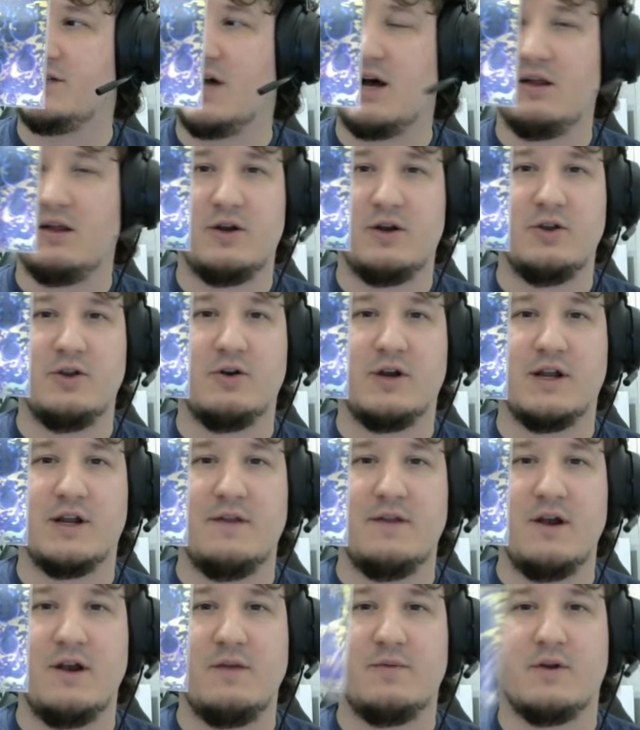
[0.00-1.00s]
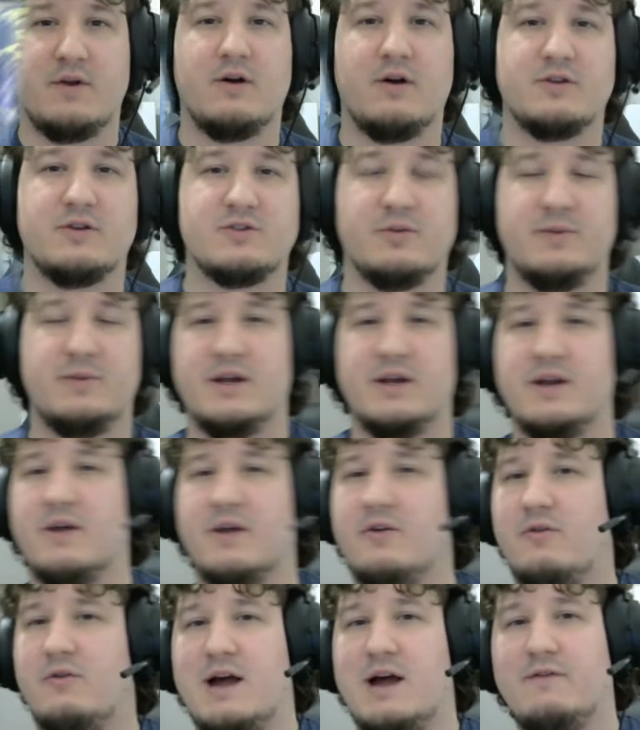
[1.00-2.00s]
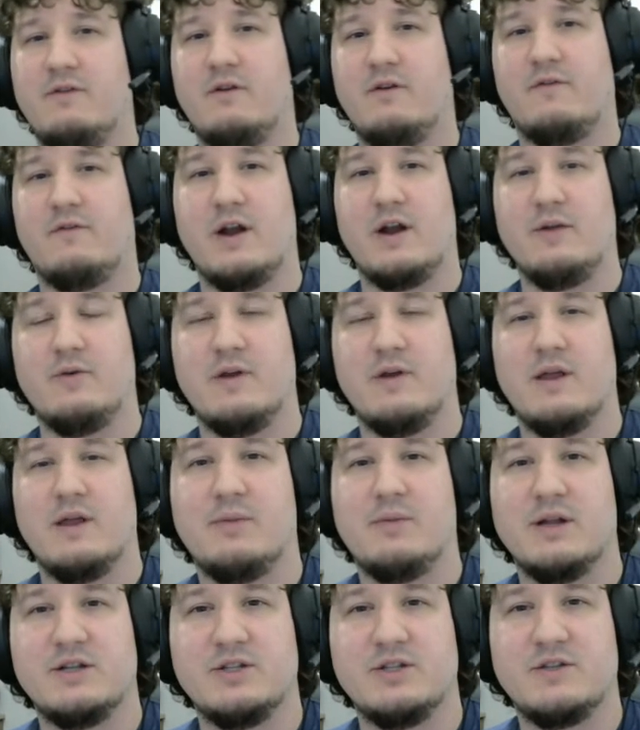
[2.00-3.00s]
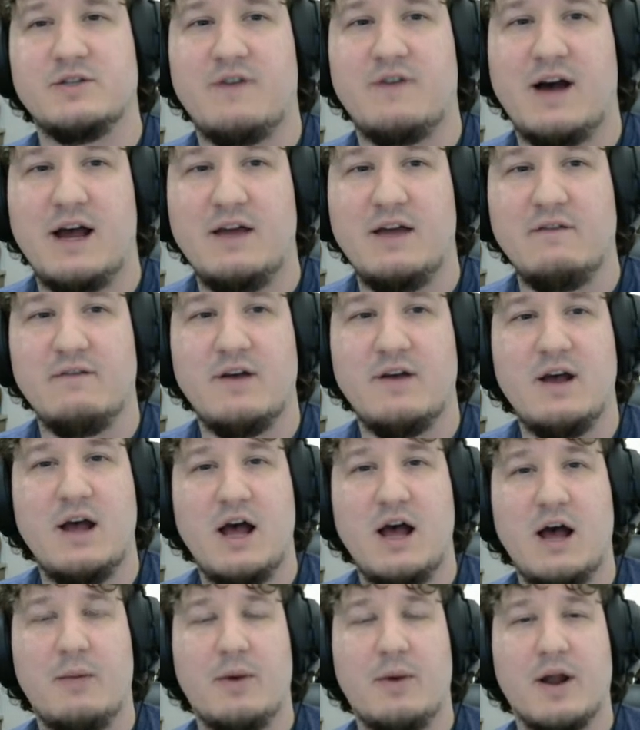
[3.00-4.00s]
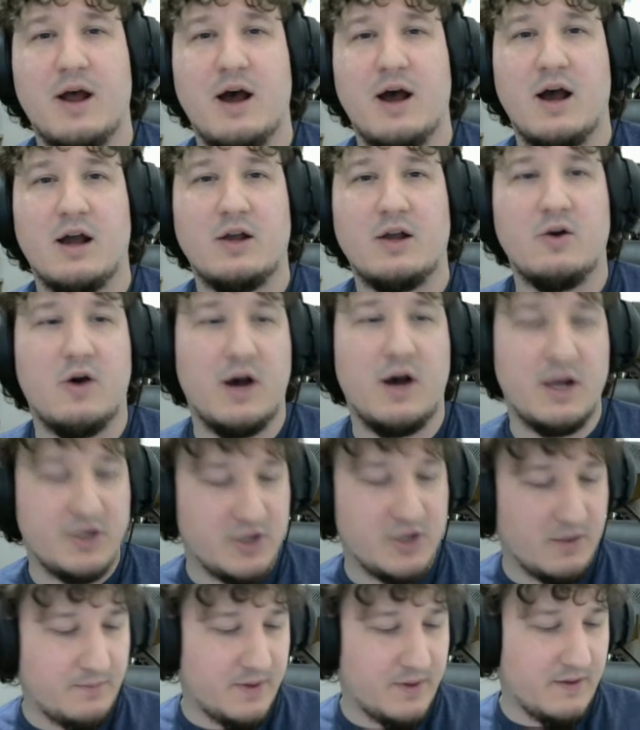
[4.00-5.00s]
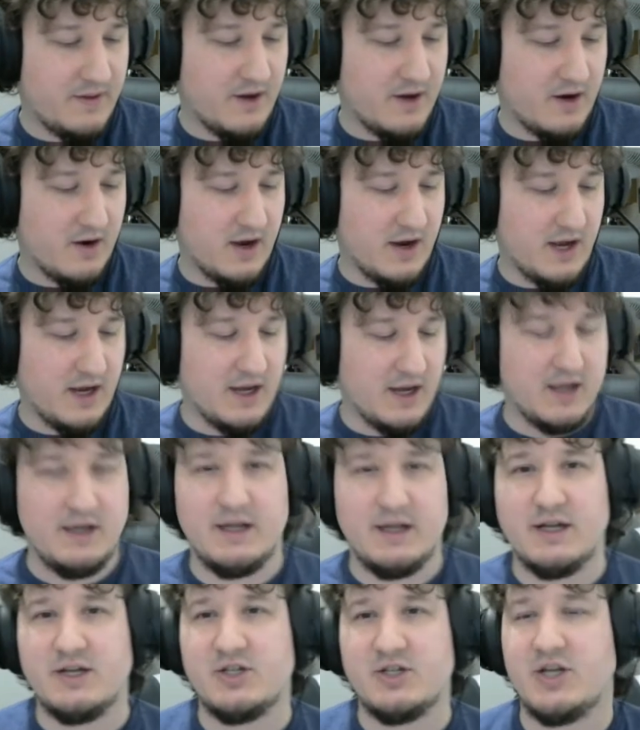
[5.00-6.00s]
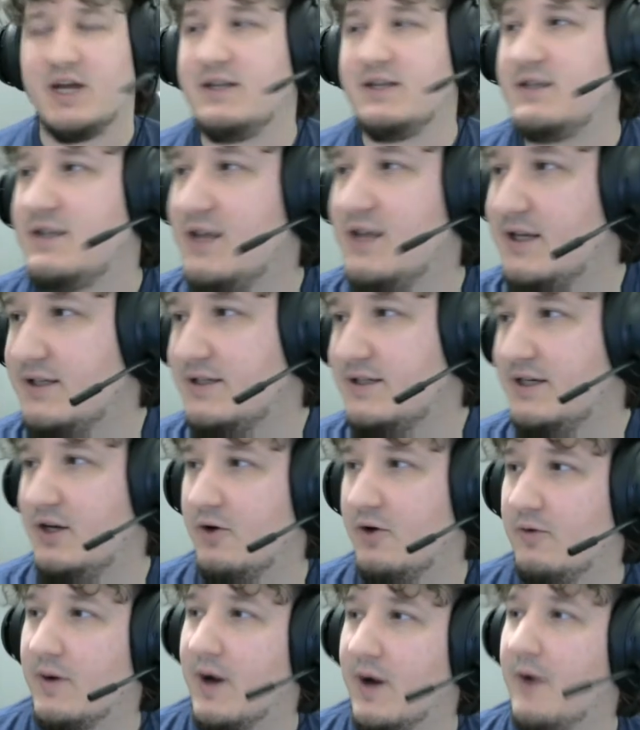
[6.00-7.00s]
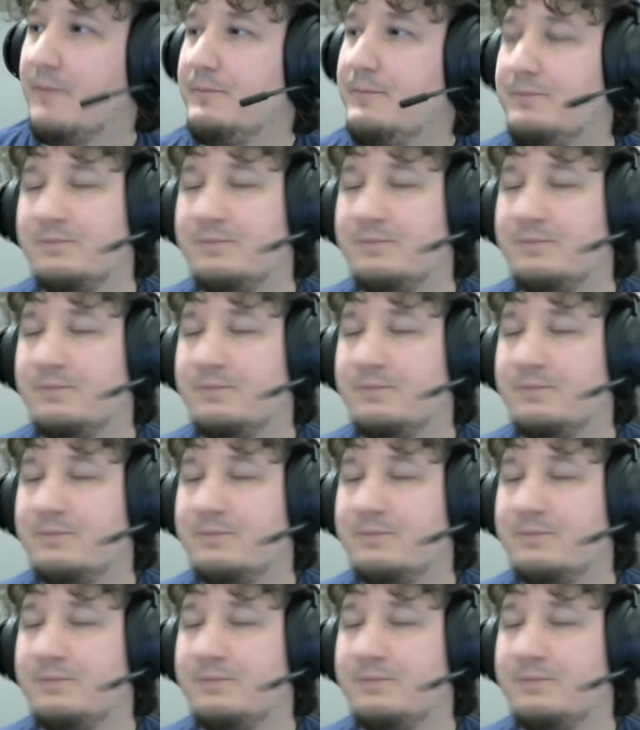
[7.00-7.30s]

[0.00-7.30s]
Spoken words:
$1 and you'll get in there. There'll also be another raffle for anyone that pledges 5. But go ahead, jump in there and get a chance at that Secret Rare.